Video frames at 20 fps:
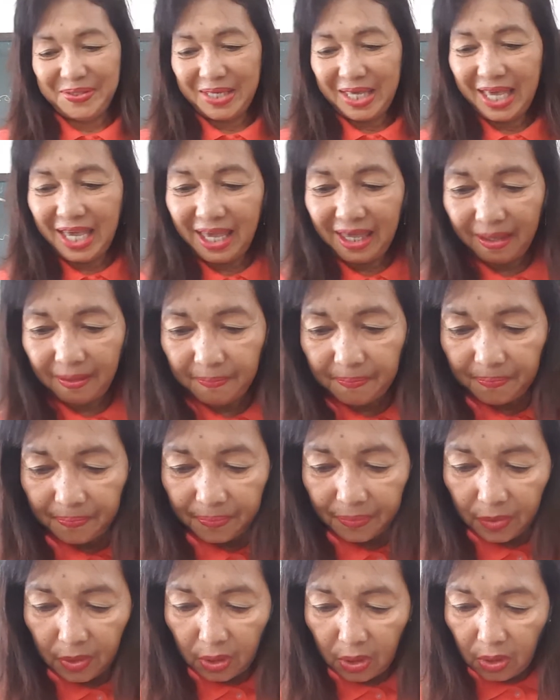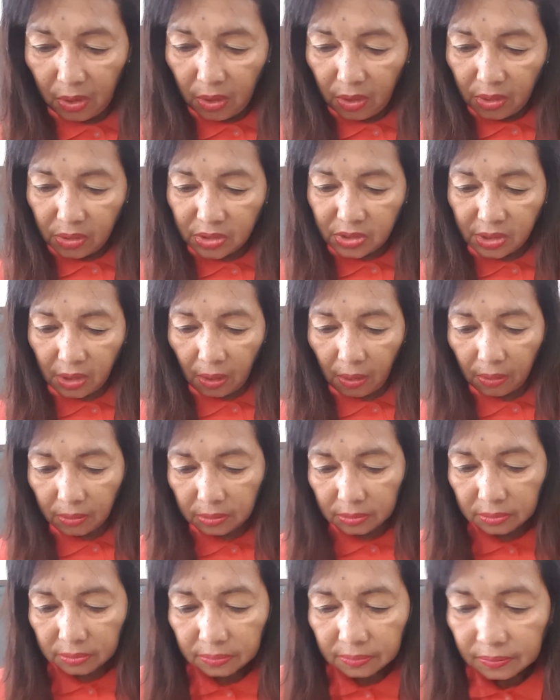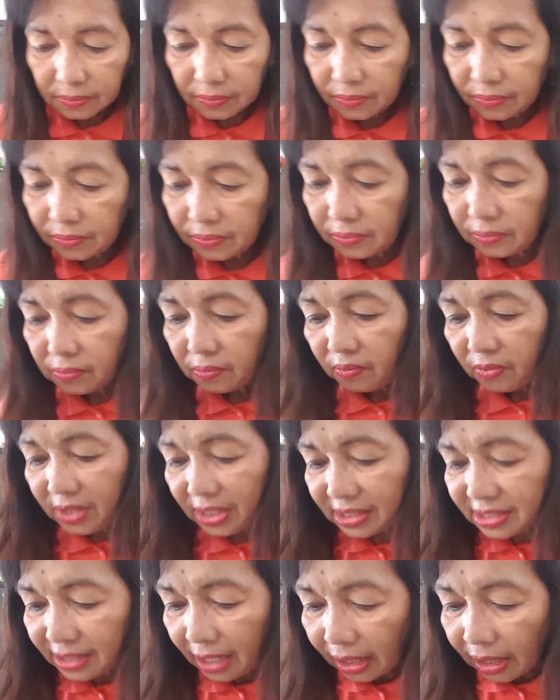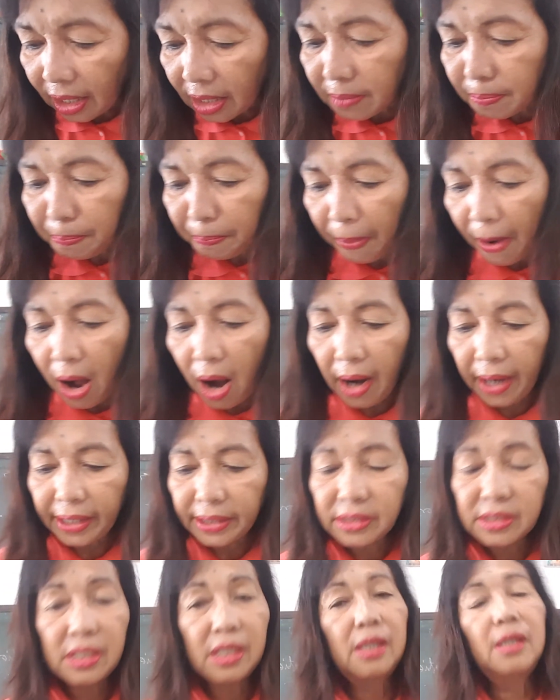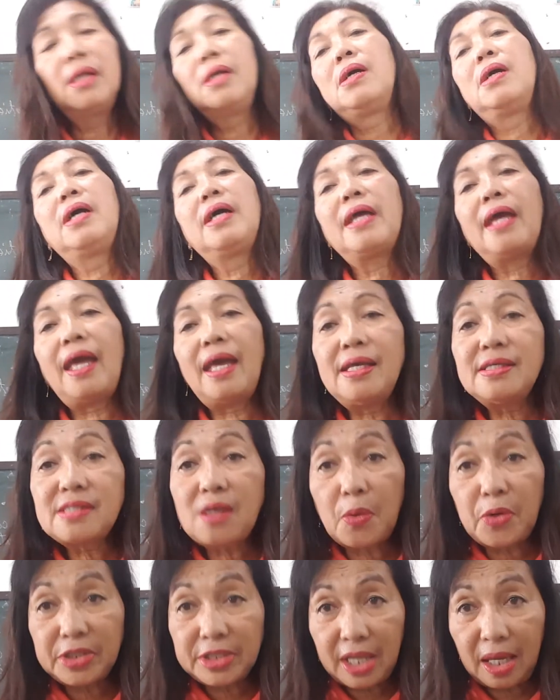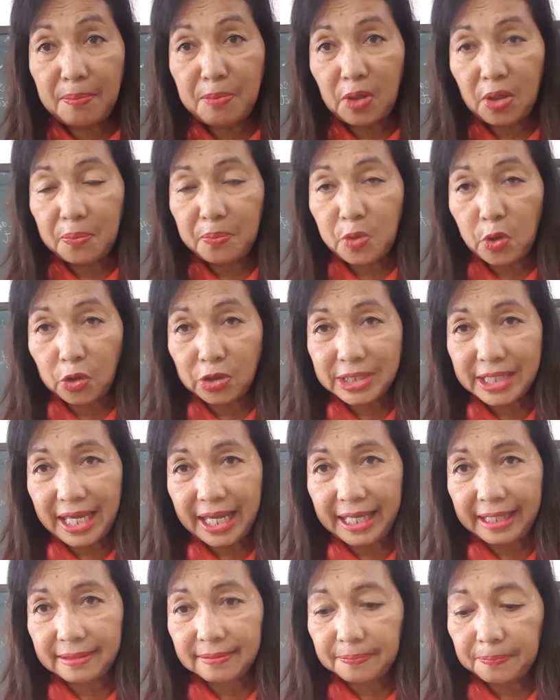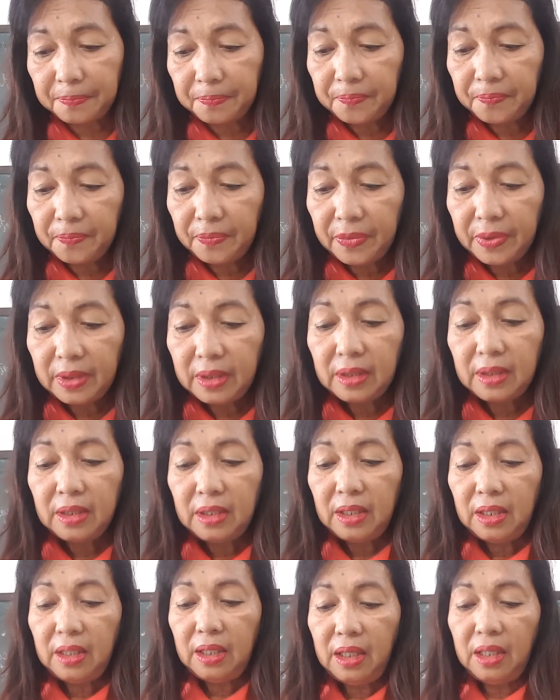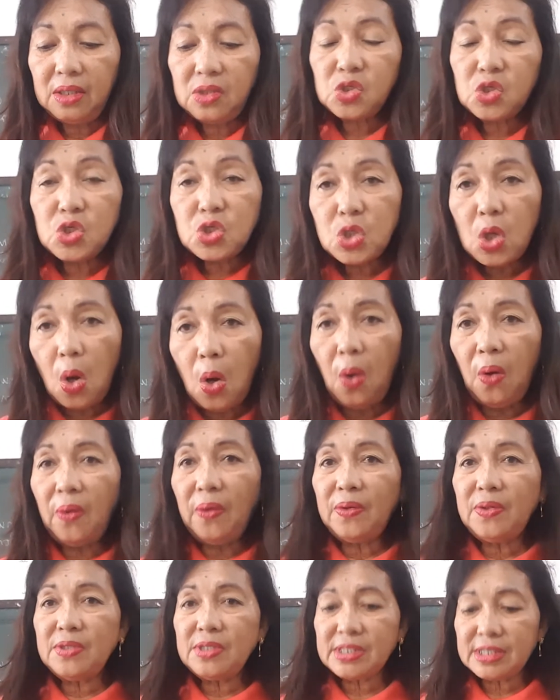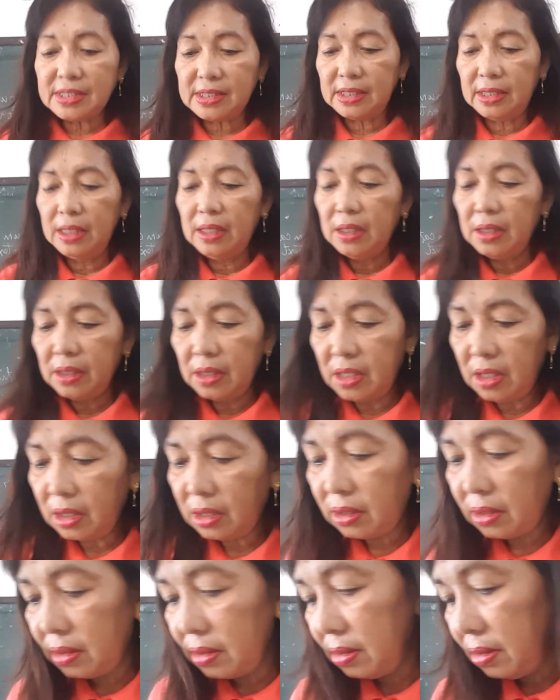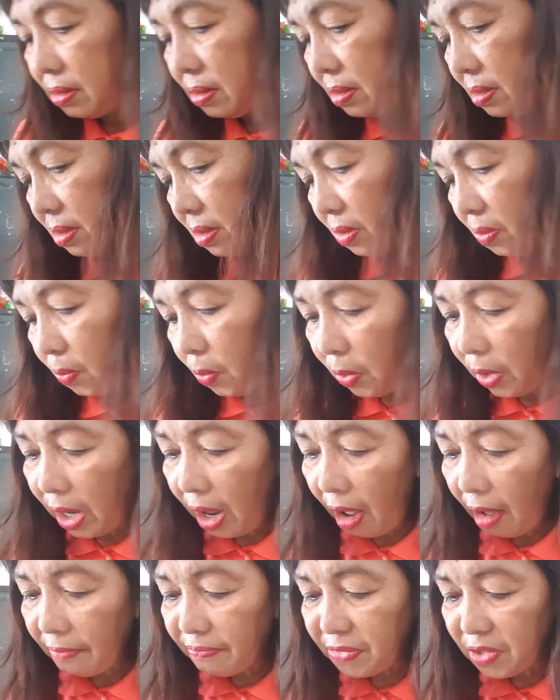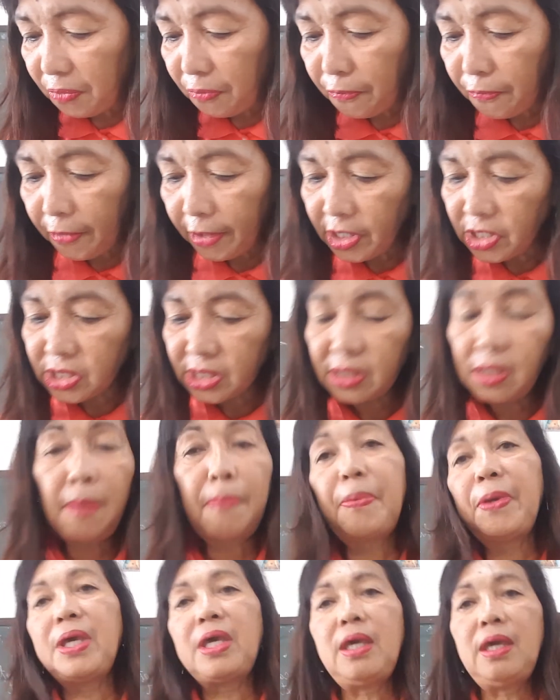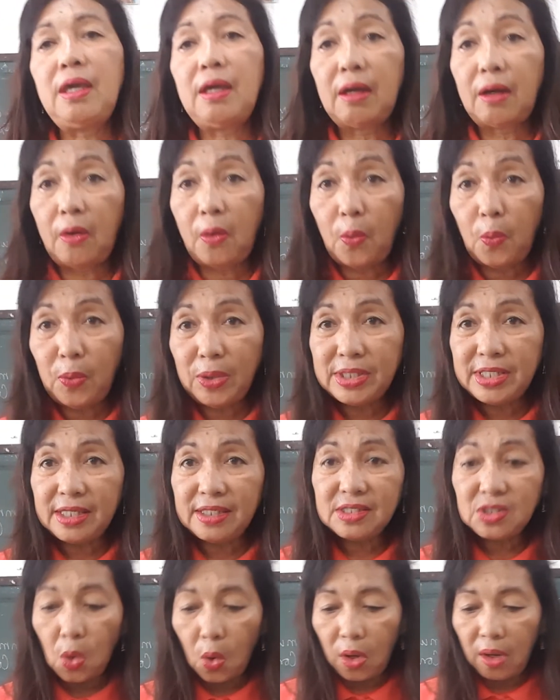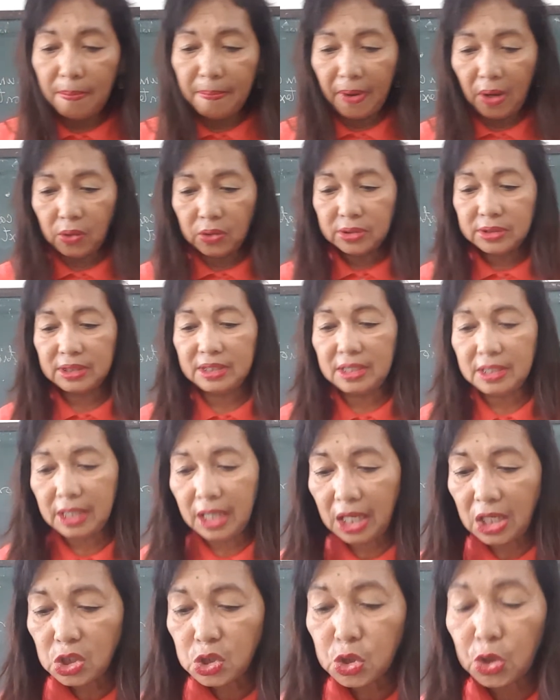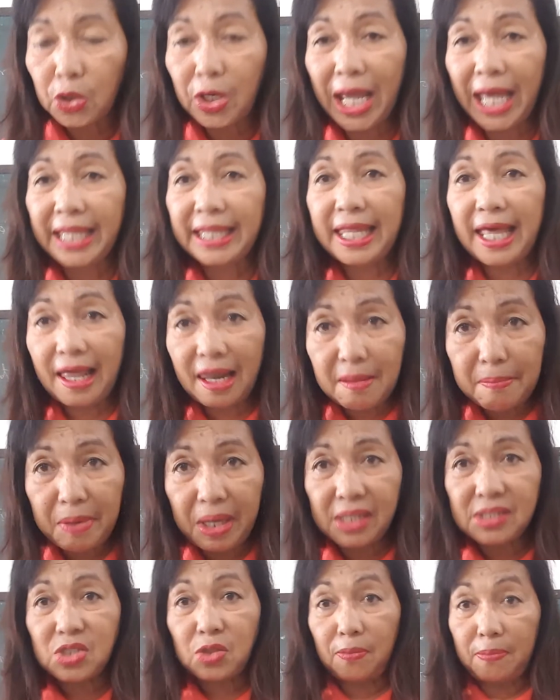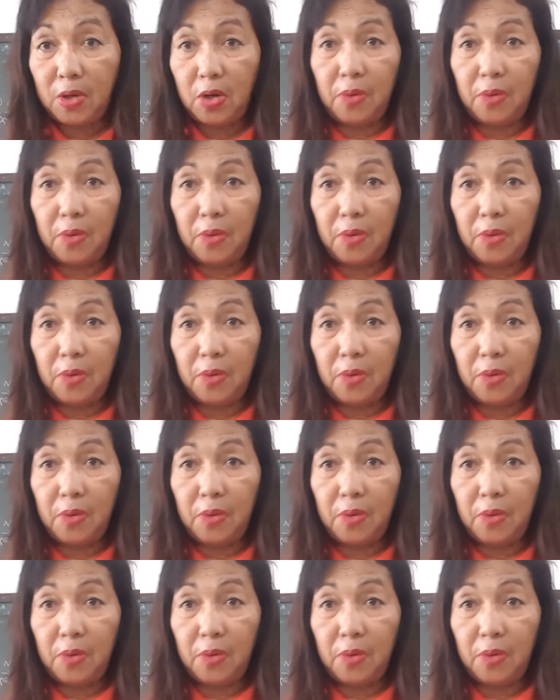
Okay, so the second part is our table of content. It shows that we have the first topic here, which is all about the nature and elements of